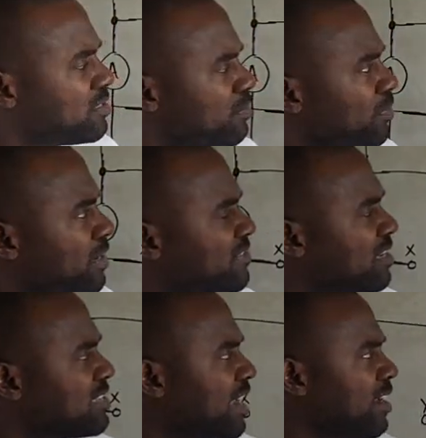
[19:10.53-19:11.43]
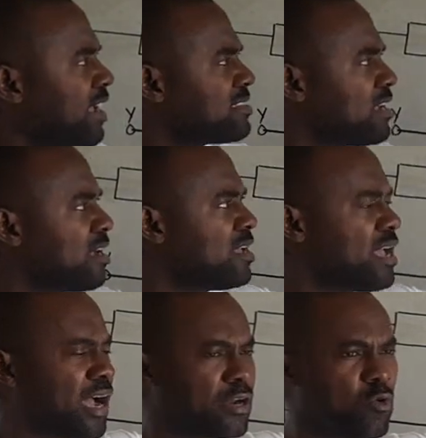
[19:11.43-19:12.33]
behaves exactly as an
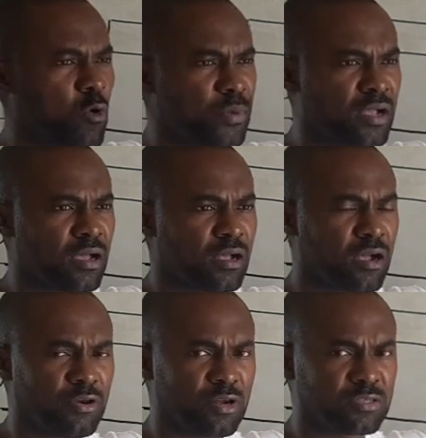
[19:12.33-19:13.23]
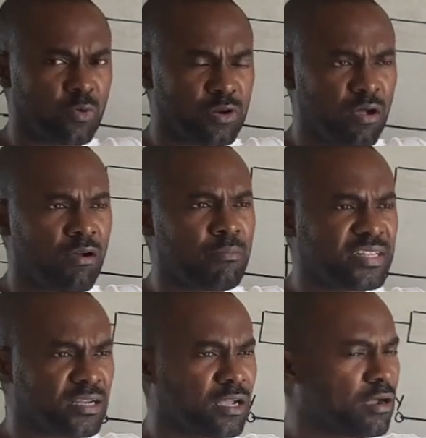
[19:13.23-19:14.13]
ohmic conductor would, or
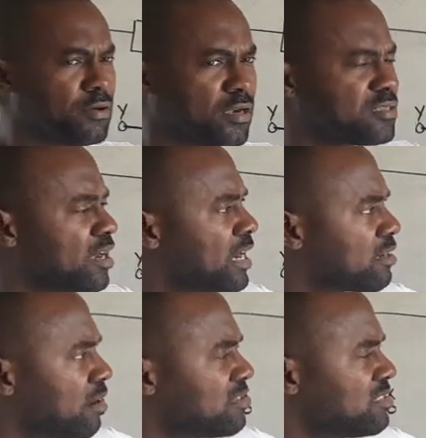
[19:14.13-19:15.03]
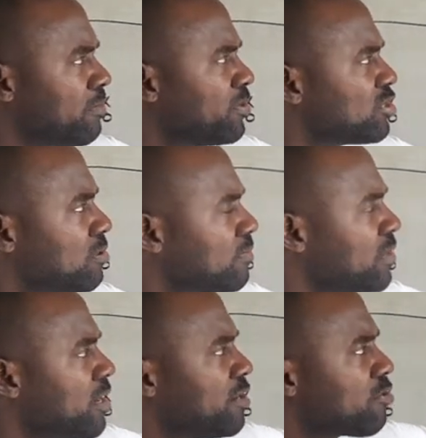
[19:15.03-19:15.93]
metallic conductor at constant temperature.
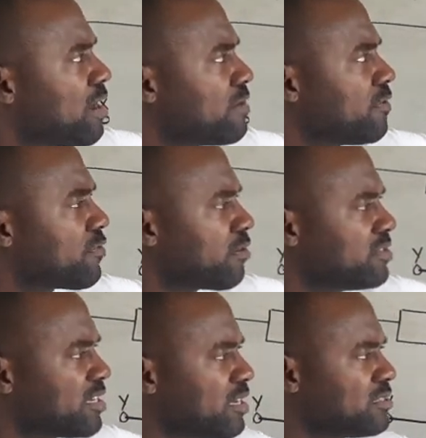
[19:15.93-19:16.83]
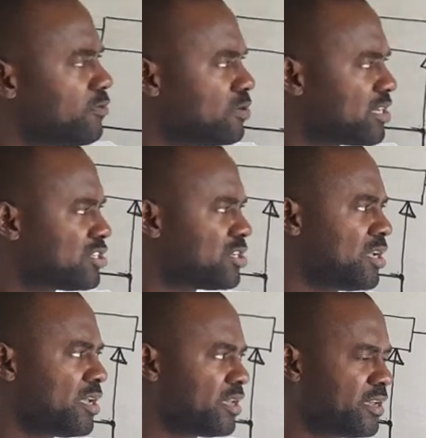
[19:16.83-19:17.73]
The graph of current against voltage
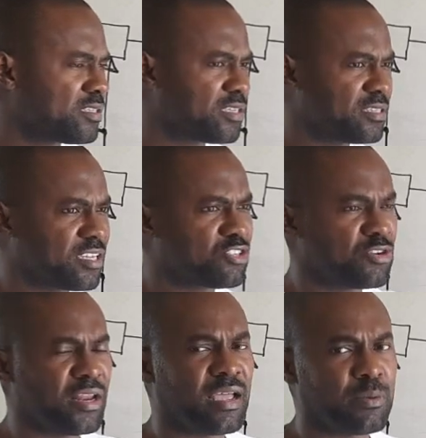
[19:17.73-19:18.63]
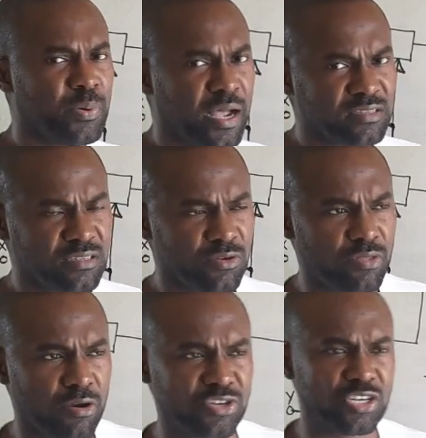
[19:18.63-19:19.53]
is a straight line passing through
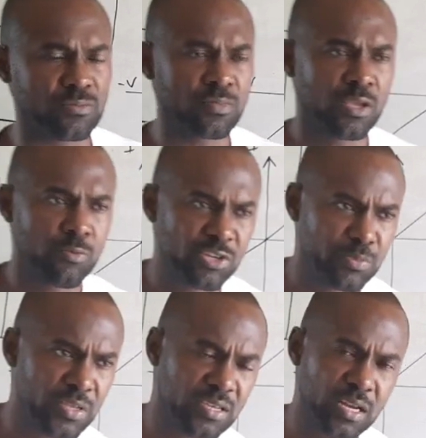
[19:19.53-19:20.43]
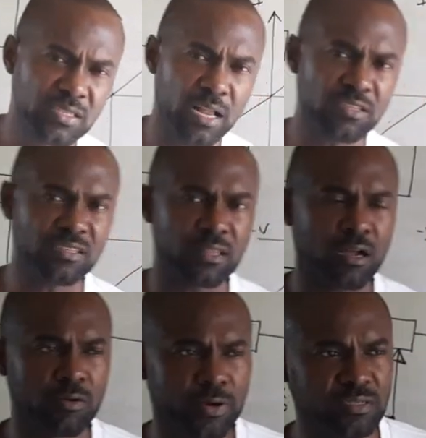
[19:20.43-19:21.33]
the origin, which basically tells us that the
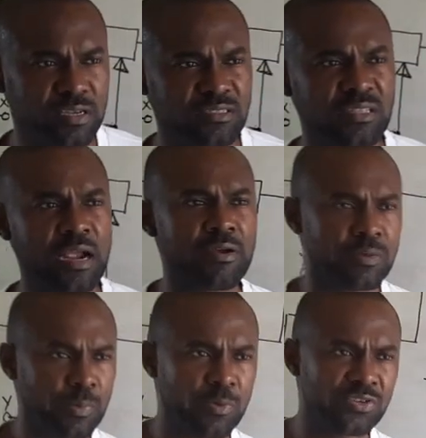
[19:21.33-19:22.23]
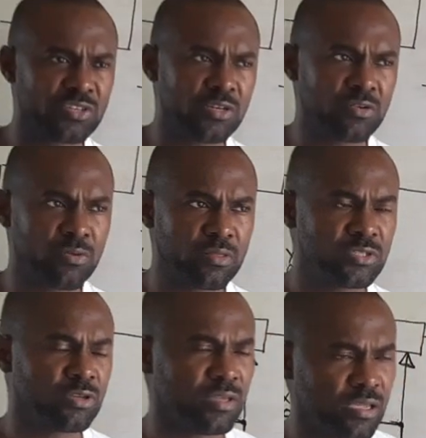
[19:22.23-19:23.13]
current is directly proportional to
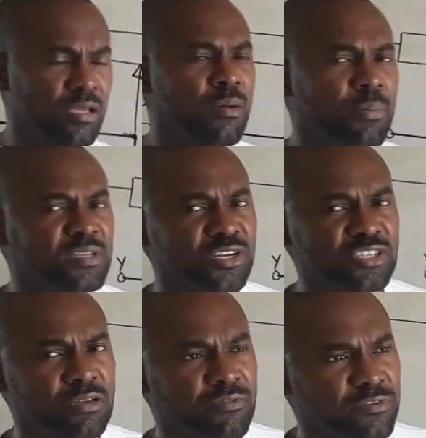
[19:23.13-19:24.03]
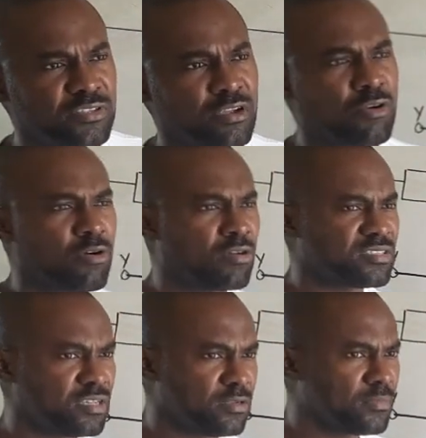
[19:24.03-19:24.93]
the potential difference
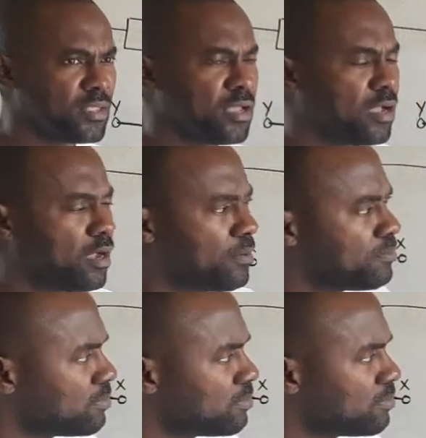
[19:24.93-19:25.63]
across it. All